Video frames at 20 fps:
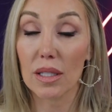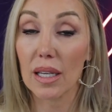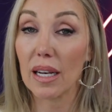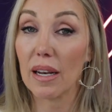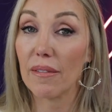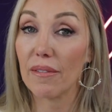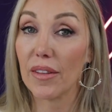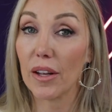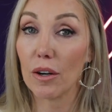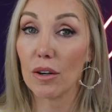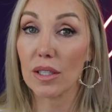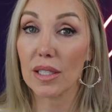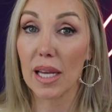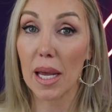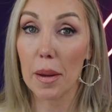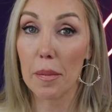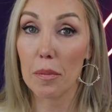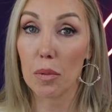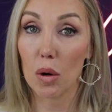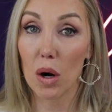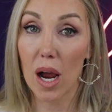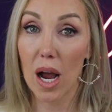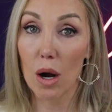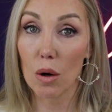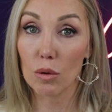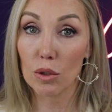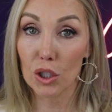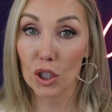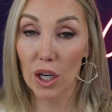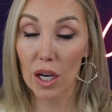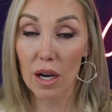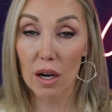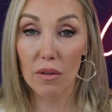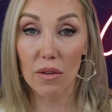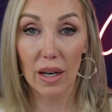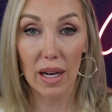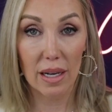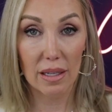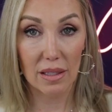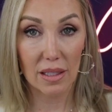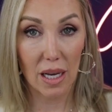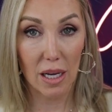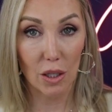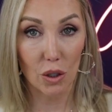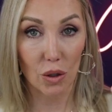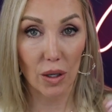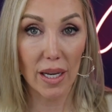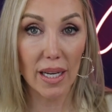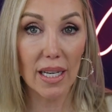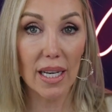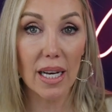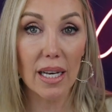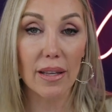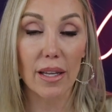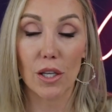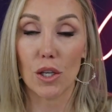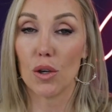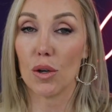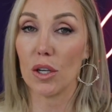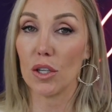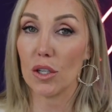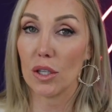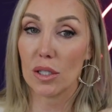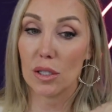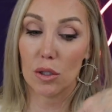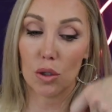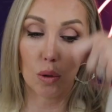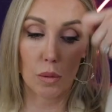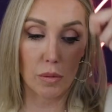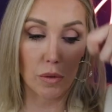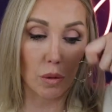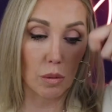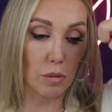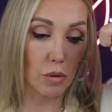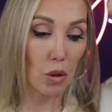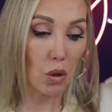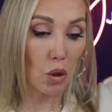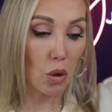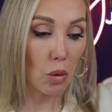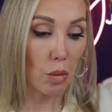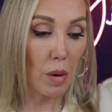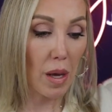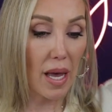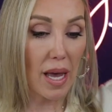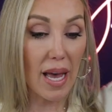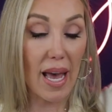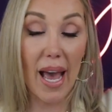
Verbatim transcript: And if there is a brow gel that has color in it that you can just zoom, zoom, zoom,